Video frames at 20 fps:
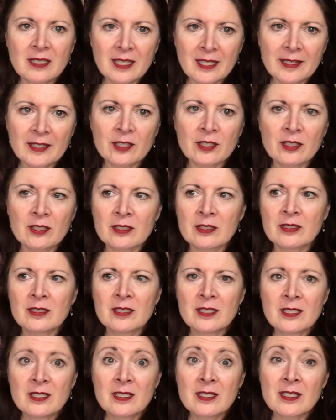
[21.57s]
here
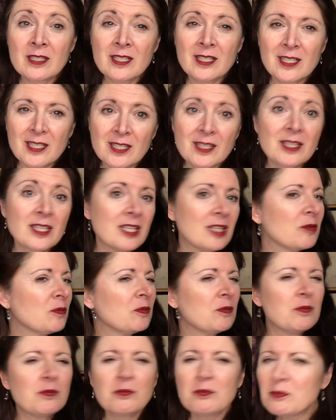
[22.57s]
in the
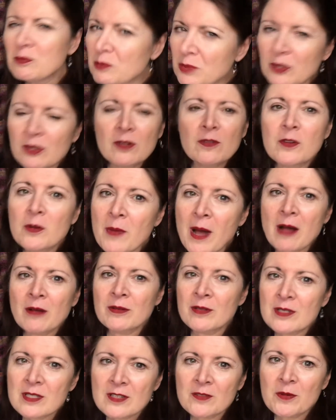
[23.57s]
beautiful
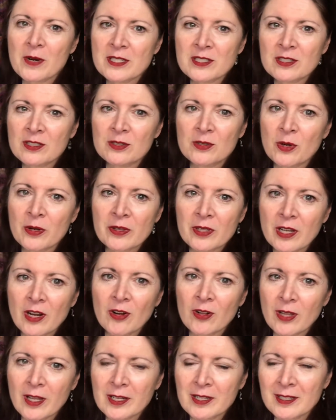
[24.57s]
mountains of western North
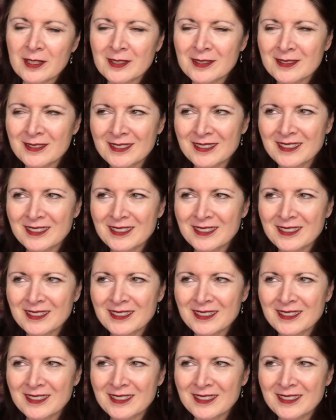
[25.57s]
Carolina.